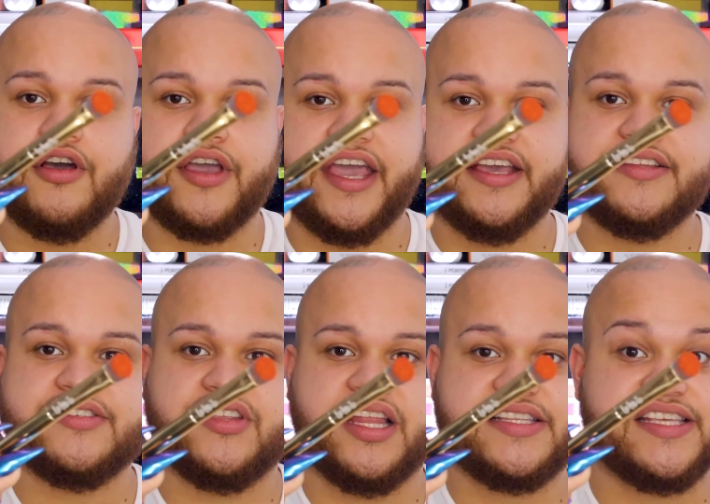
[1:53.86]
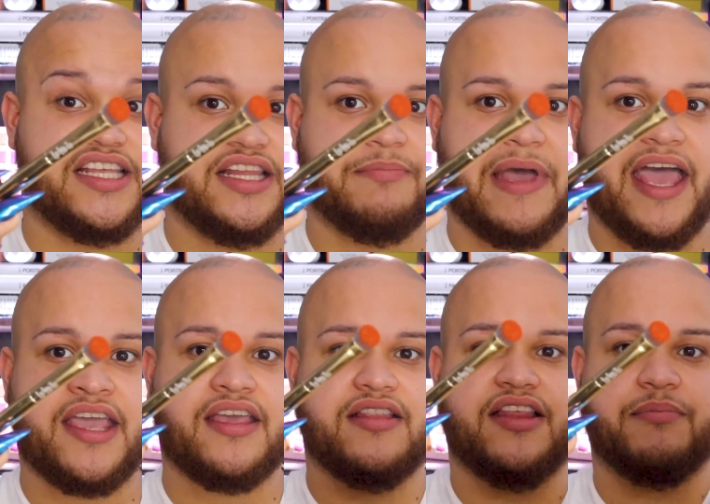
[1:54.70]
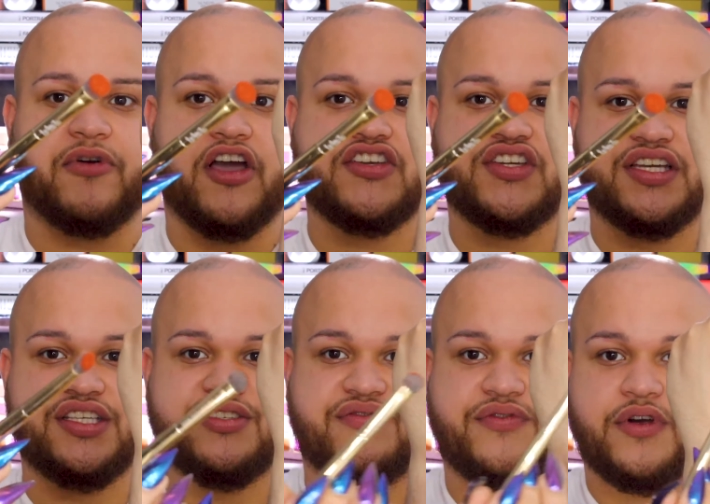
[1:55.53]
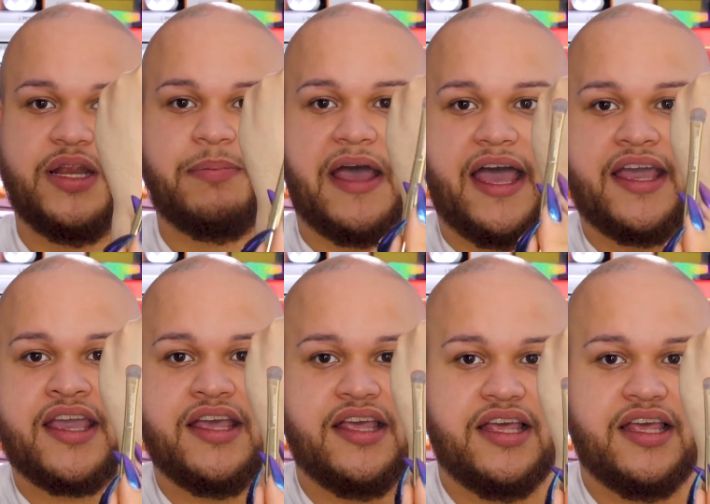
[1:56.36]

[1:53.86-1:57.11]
Okay, so that's it. The pack, the brush is fully packed.